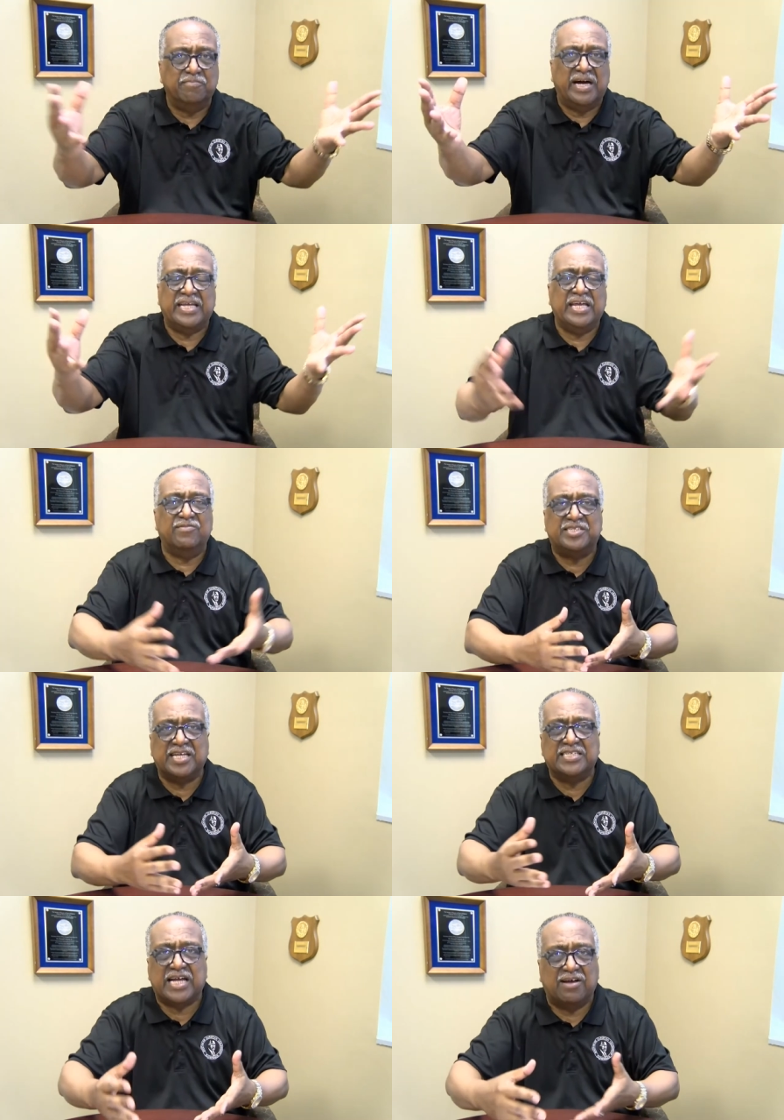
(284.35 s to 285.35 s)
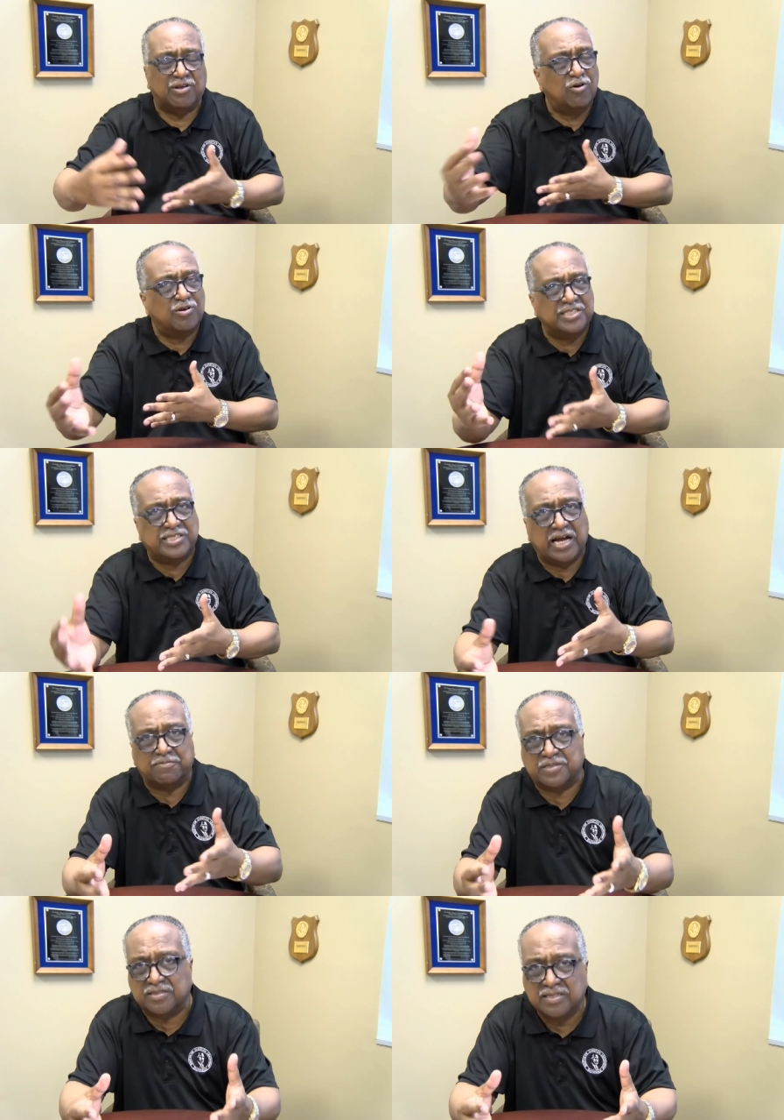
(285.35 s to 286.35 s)
By the invitation of our local
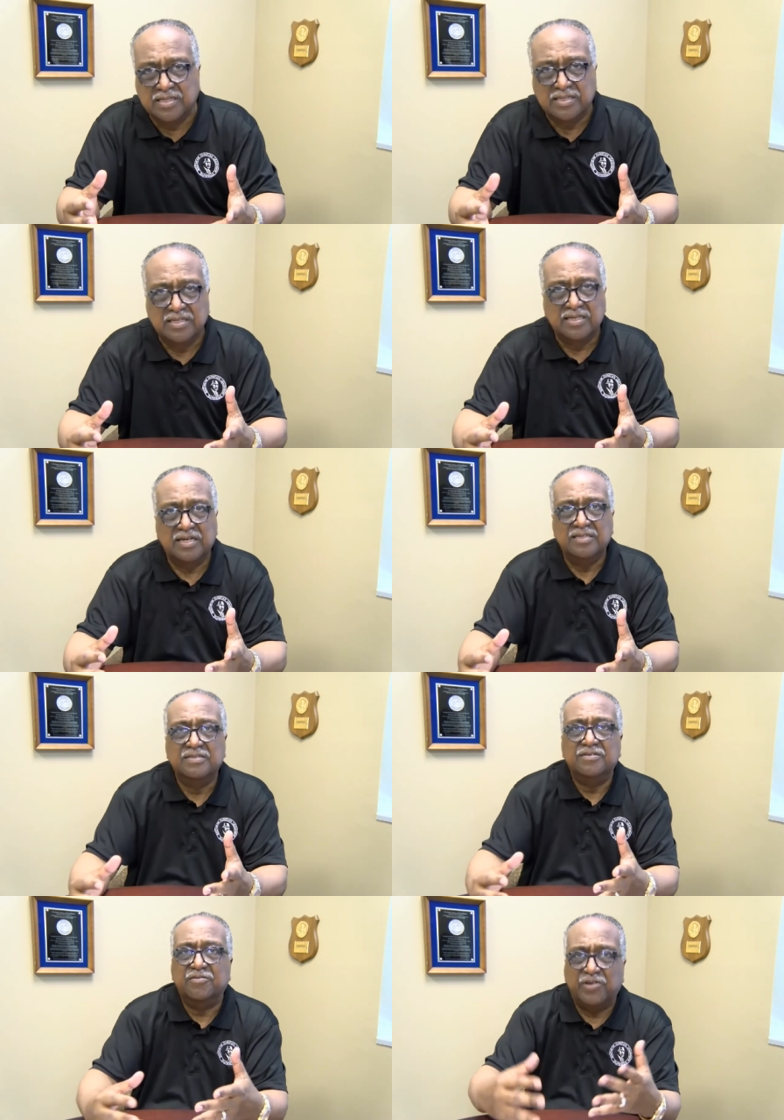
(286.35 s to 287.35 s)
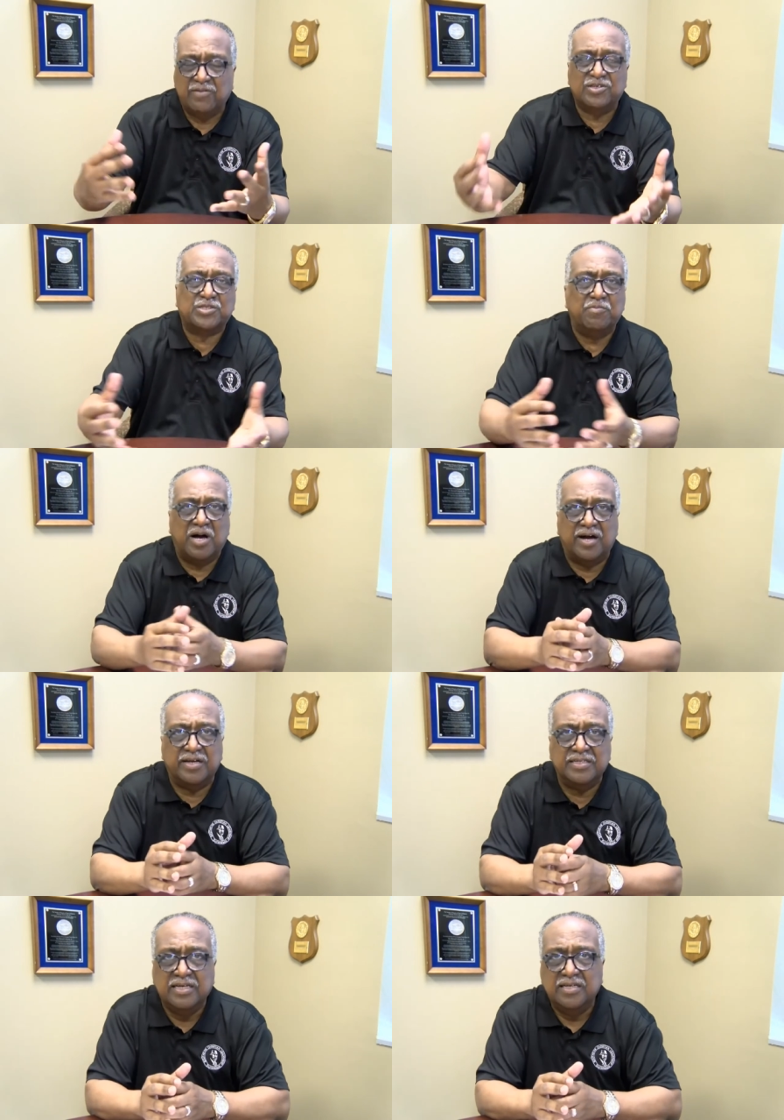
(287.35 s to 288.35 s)
chapter, Reverend
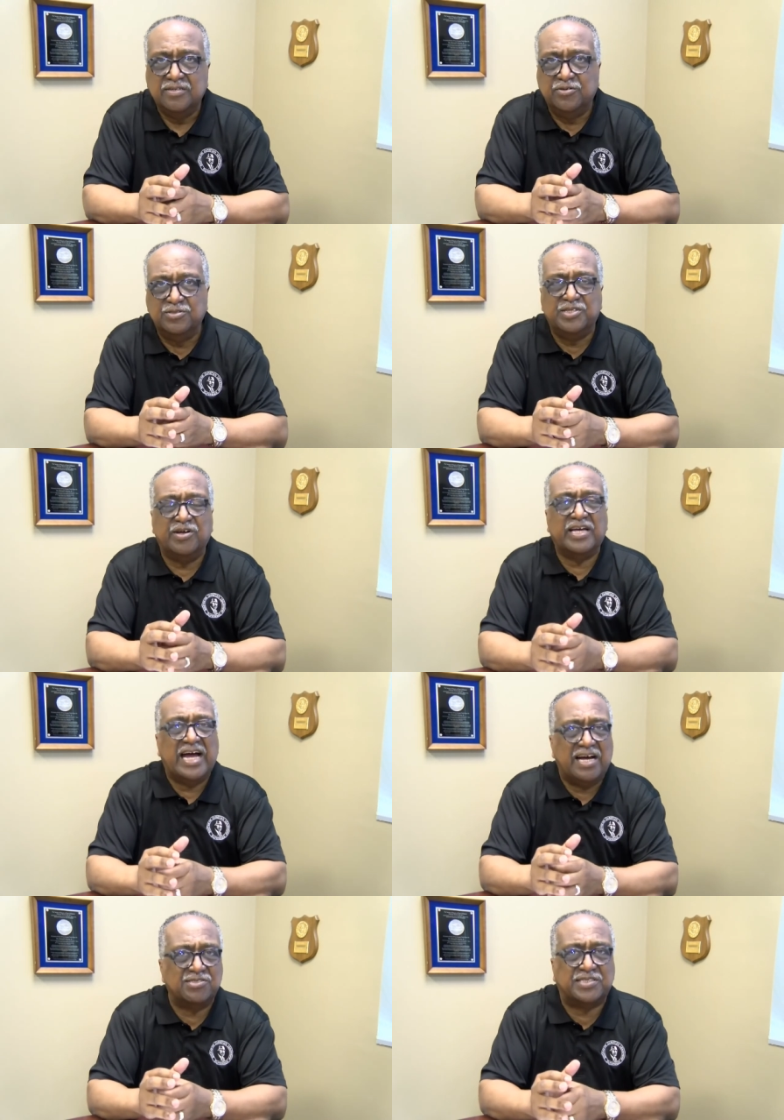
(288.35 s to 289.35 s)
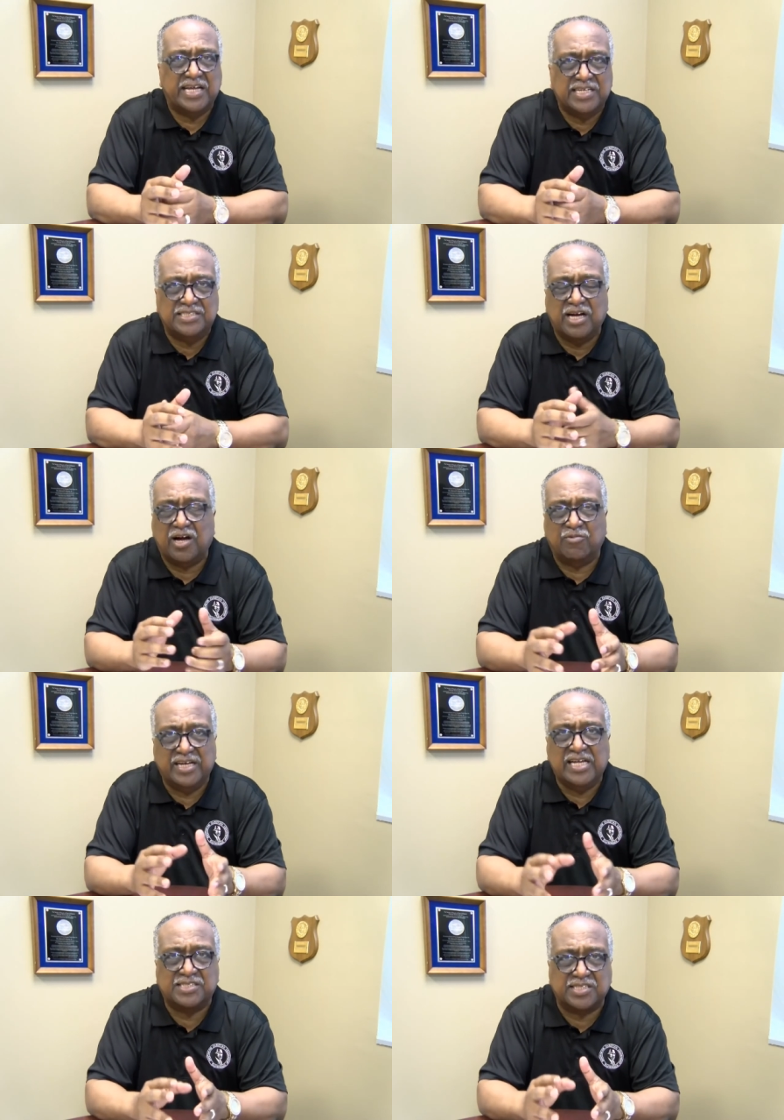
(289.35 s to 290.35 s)
Smart, who's doing an outstanding job
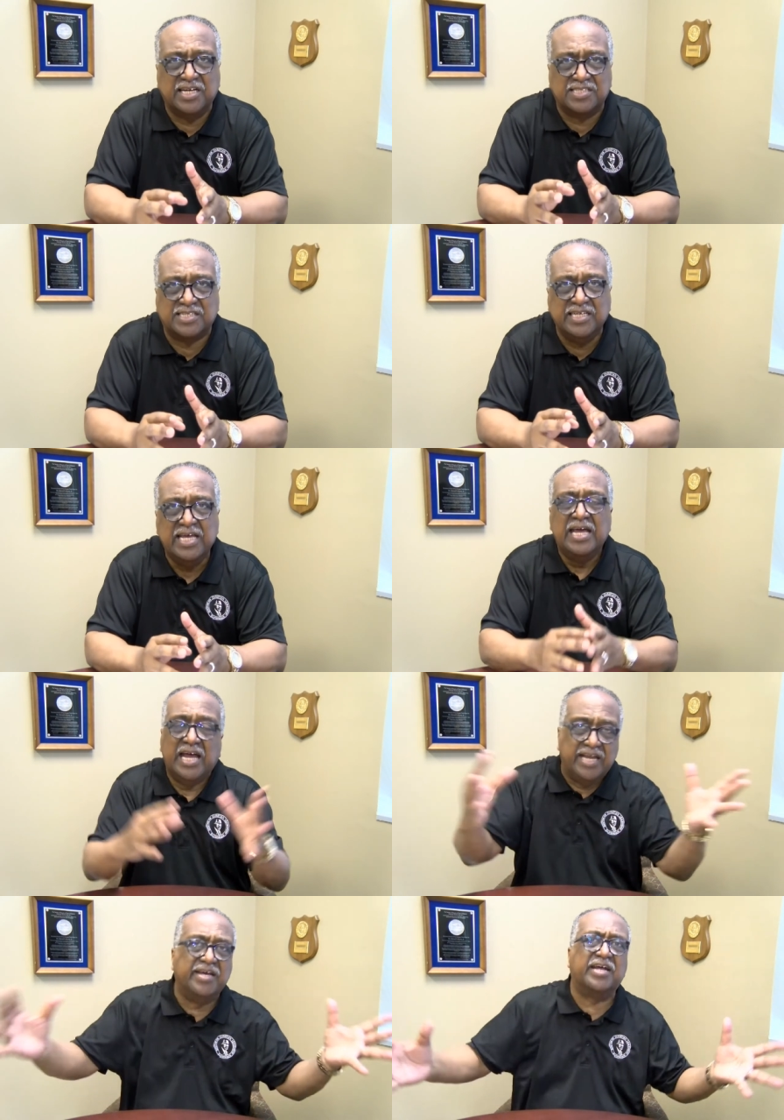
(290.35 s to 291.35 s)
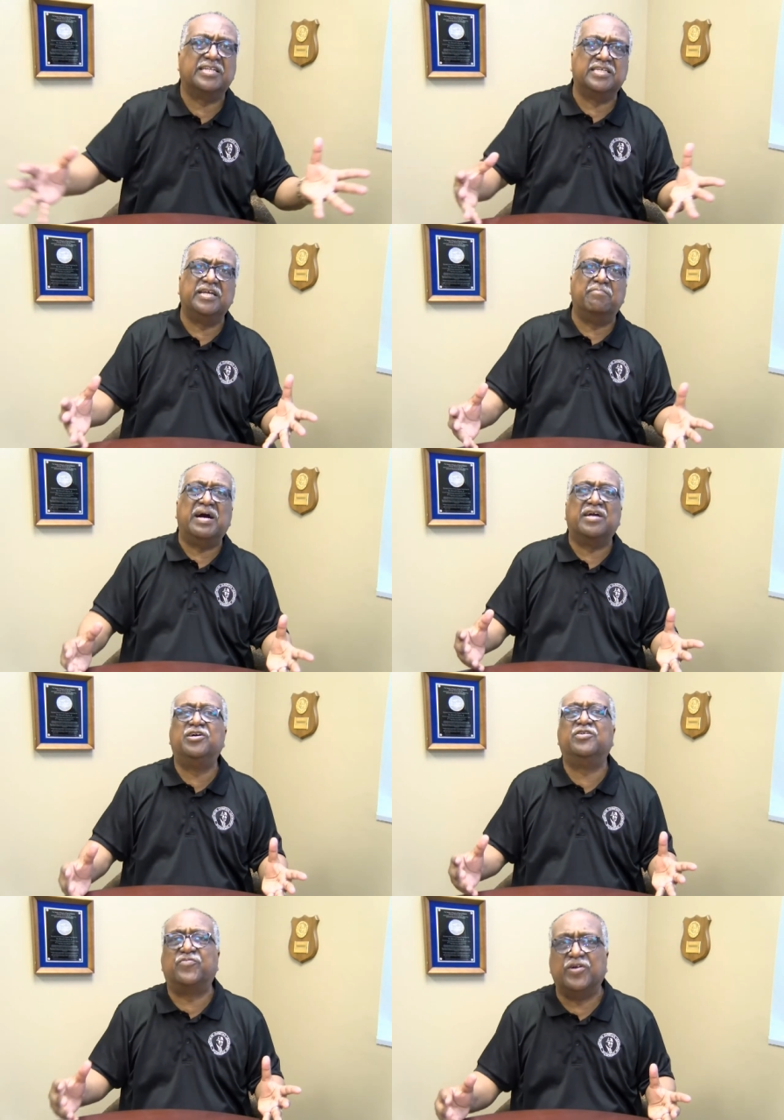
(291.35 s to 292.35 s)
with S C L C, and none other than my
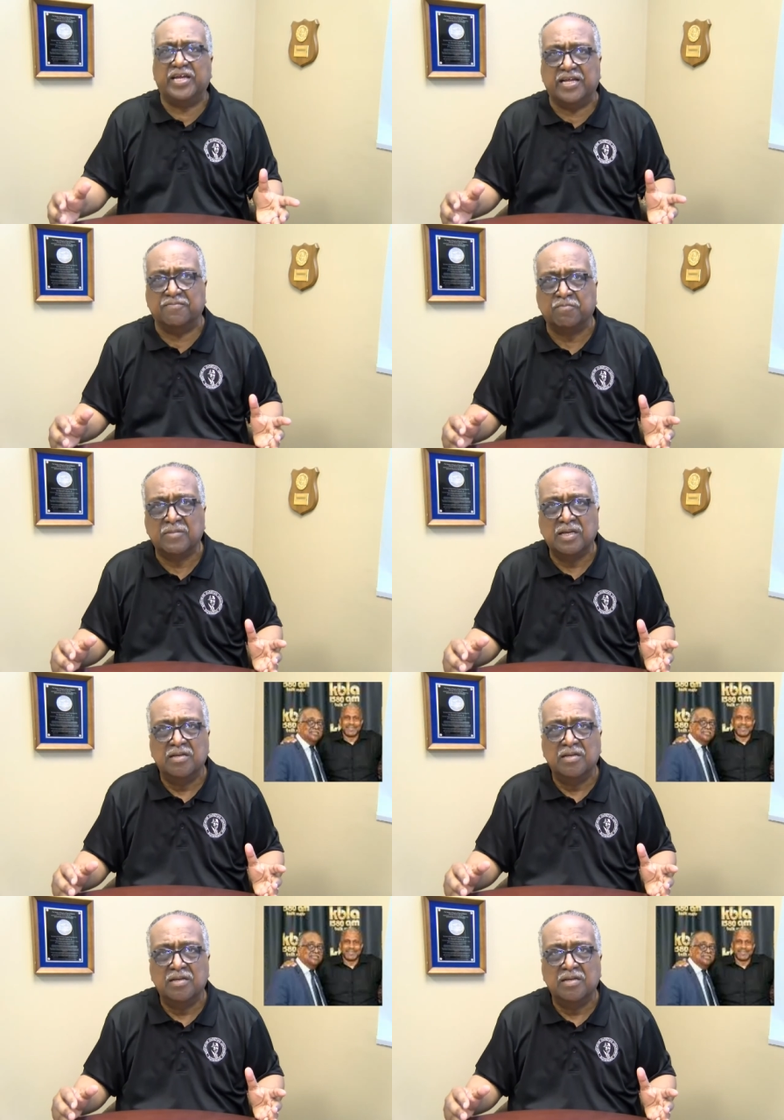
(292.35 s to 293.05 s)
good friend,